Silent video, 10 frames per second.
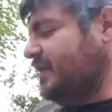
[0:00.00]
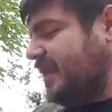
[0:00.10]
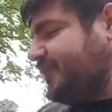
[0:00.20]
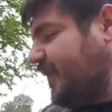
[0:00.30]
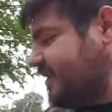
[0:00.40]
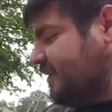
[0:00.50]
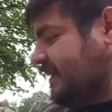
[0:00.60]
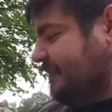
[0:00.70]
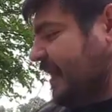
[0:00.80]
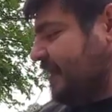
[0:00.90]
less
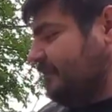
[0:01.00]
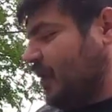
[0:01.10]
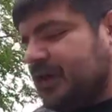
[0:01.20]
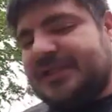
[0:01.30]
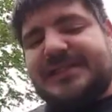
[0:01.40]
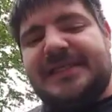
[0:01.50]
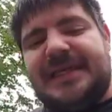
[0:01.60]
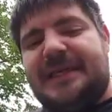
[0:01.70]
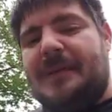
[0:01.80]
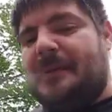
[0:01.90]
physically demanding parts,
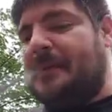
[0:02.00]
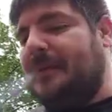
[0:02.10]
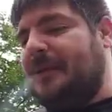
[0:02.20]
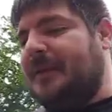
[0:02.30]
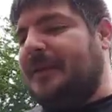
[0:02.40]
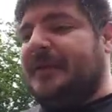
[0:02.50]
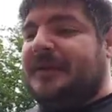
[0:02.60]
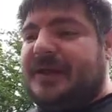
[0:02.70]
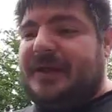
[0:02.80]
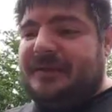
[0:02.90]

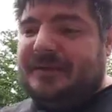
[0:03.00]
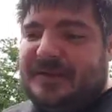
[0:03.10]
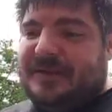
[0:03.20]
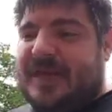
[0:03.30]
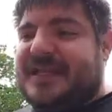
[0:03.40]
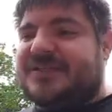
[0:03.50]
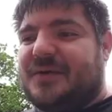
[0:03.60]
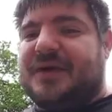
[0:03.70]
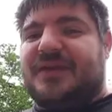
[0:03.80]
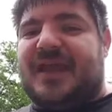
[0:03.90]
you know, that
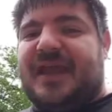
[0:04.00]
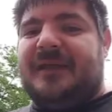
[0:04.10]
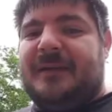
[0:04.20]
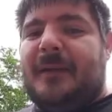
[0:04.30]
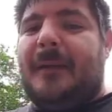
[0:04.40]
sort of thing.